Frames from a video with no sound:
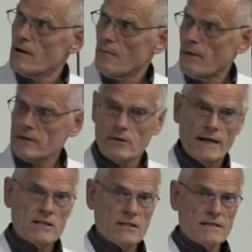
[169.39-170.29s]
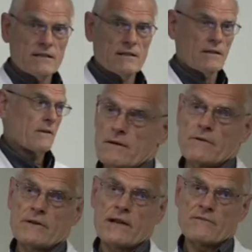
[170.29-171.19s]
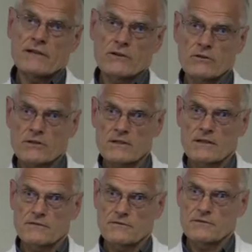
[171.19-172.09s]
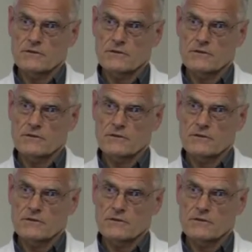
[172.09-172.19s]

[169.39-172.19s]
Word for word: might not actually see it when you have a tick on yourself